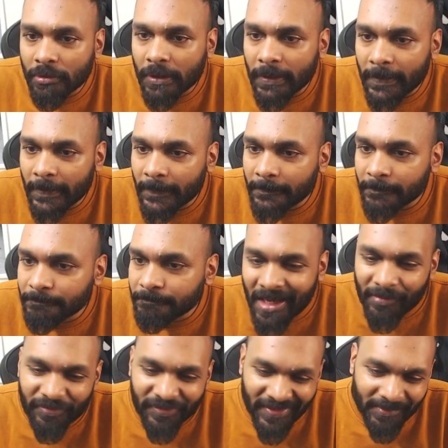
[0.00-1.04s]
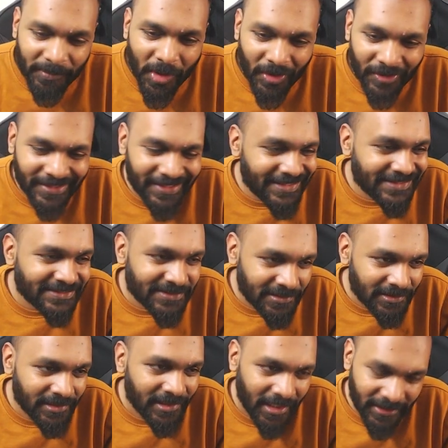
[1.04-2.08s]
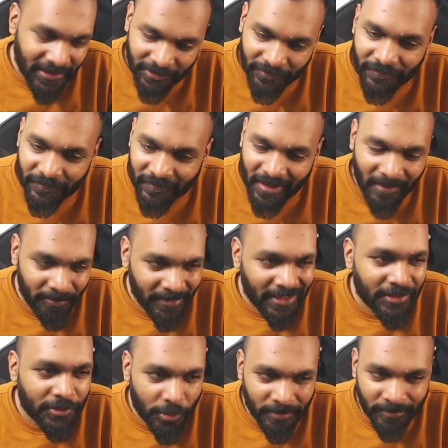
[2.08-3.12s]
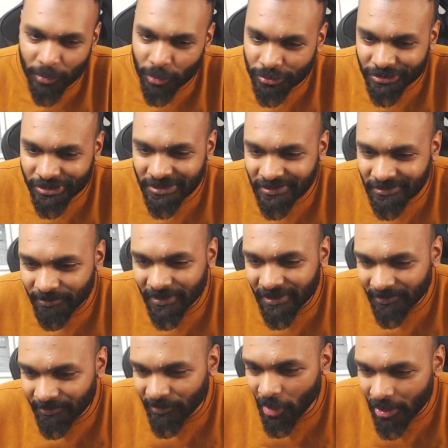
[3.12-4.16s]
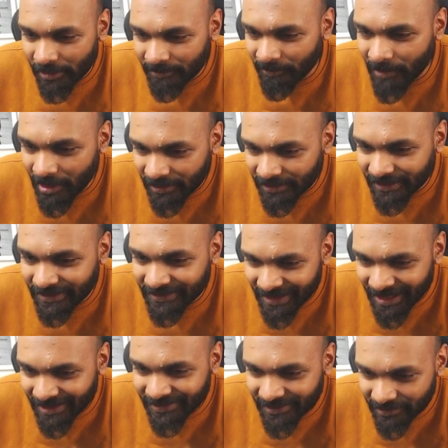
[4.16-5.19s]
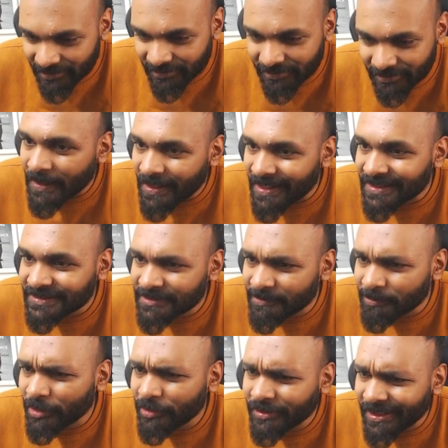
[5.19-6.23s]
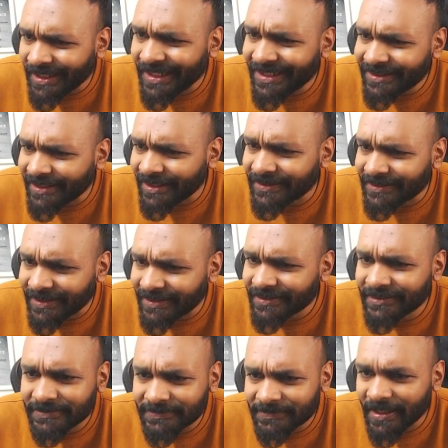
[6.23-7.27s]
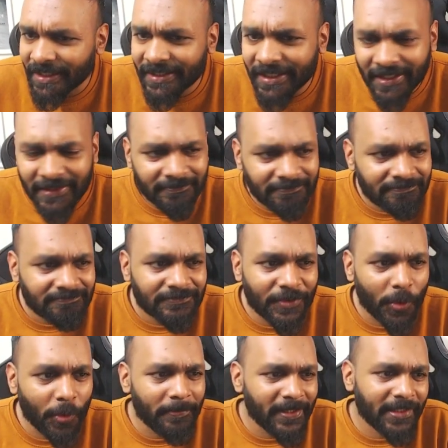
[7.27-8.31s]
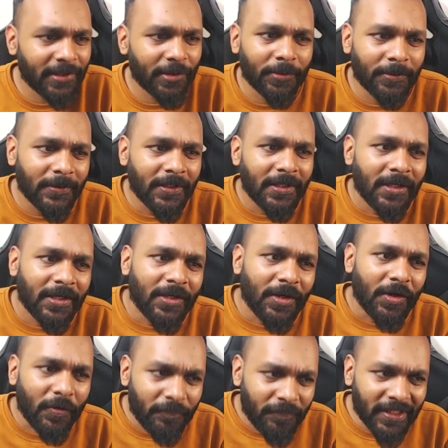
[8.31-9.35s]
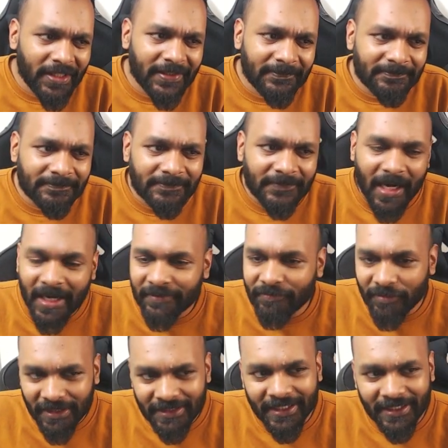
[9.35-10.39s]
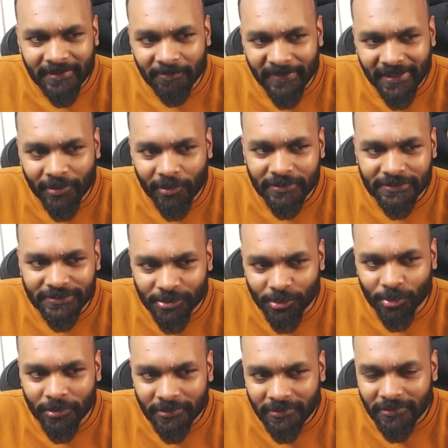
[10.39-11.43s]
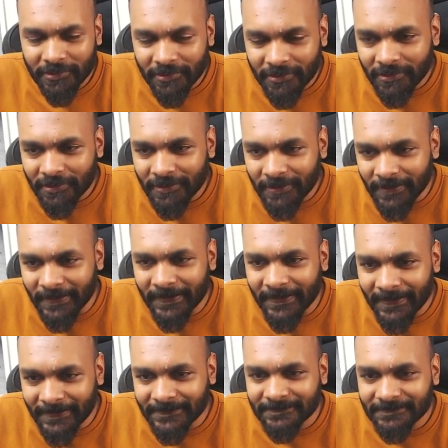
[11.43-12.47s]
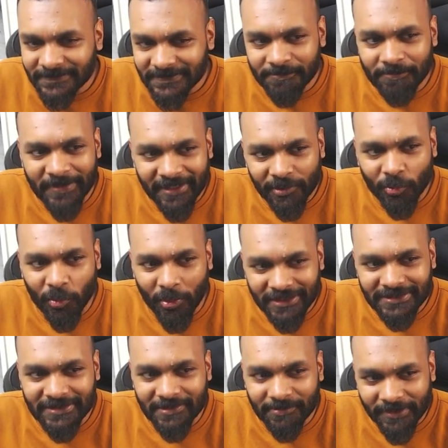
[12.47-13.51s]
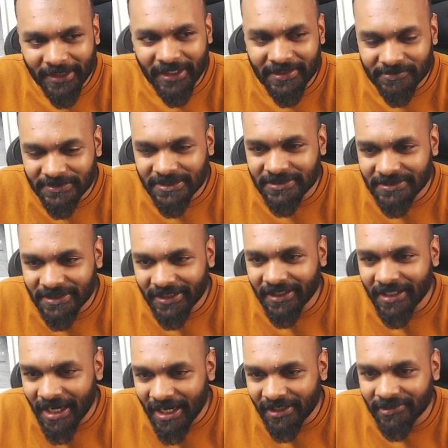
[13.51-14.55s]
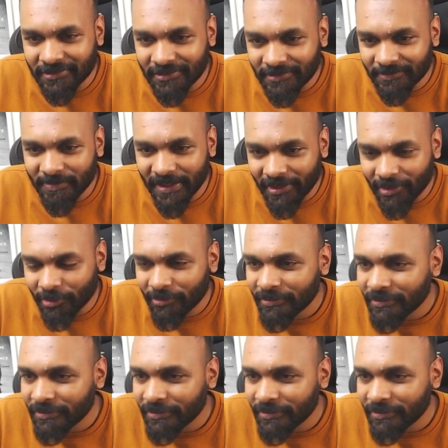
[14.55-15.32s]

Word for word: um, fear mongering is a kind of appeal to emotion, but I'm not marking that here. That's about it, I think. Again, no bingo. Hopefully, I will get a bingo soon uh, it's been quite some time since I had a bingo.